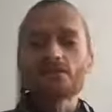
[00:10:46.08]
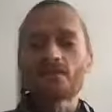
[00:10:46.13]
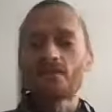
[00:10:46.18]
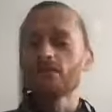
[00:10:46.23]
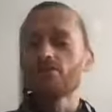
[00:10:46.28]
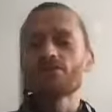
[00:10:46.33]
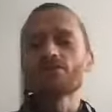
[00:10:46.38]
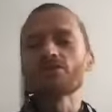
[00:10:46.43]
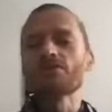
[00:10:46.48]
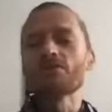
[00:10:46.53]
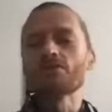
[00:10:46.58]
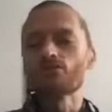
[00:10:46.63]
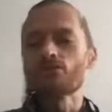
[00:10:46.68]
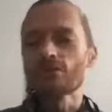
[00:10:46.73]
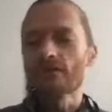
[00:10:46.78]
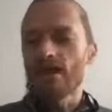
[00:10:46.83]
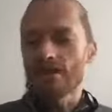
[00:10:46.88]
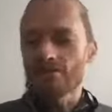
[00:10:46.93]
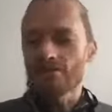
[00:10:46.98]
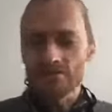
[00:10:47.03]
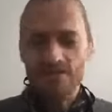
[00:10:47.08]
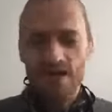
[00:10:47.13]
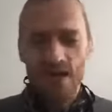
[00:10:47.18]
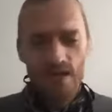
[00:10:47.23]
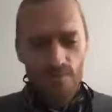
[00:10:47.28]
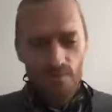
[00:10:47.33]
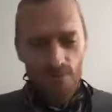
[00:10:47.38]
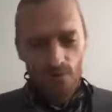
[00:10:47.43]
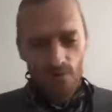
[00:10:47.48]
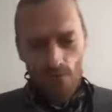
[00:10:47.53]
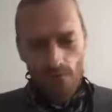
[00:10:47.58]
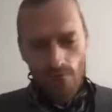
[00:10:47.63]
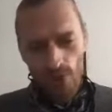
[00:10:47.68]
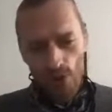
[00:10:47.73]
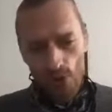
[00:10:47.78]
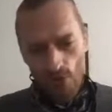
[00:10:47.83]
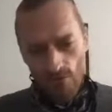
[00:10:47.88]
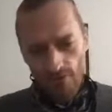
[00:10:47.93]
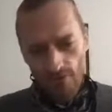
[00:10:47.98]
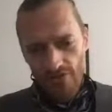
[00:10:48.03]
And she didn't really have the time to do
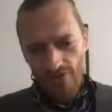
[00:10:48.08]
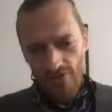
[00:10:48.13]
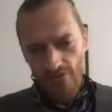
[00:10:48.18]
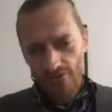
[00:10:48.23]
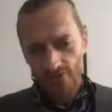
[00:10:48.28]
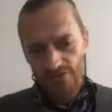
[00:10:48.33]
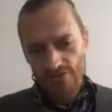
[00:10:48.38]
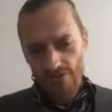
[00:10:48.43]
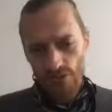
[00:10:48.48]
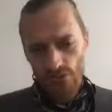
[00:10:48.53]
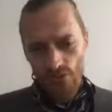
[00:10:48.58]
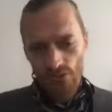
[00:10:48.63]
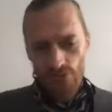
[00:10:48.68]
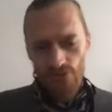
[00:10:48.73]
both. So